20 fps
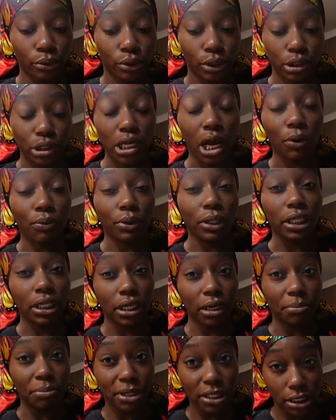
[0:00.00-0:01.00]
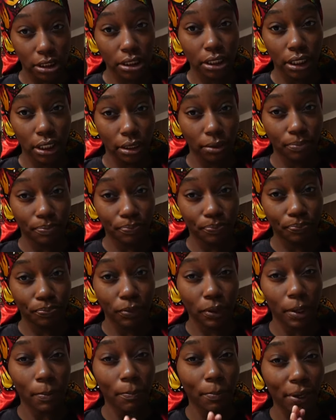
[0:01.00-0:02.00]
So I really could have been asleep.
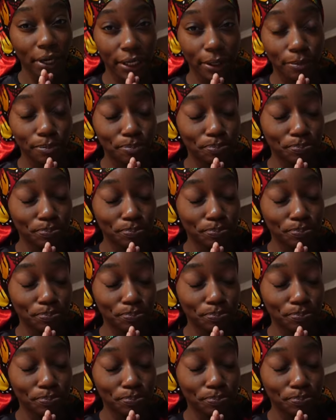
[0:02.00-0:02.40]
But